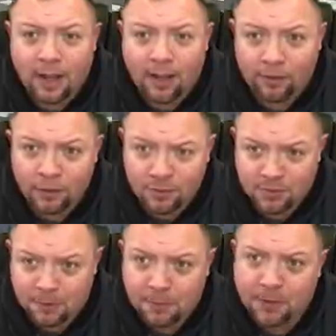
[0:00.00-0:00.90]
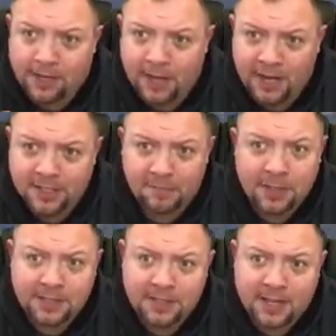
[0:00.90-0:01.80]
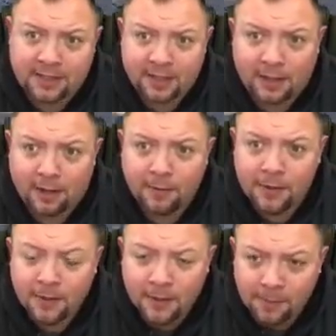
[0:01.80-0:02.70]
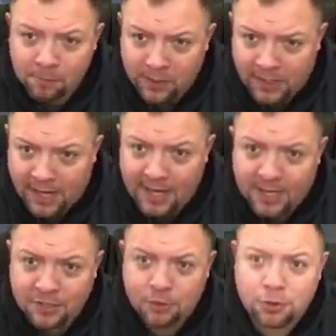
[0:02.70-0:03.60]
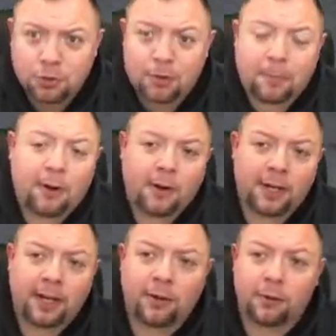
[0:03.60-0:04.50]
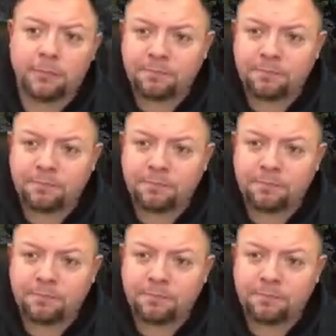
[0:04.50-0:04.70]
Those ones are pretty nice. I've been inside there. And then you got Esther Short Park here,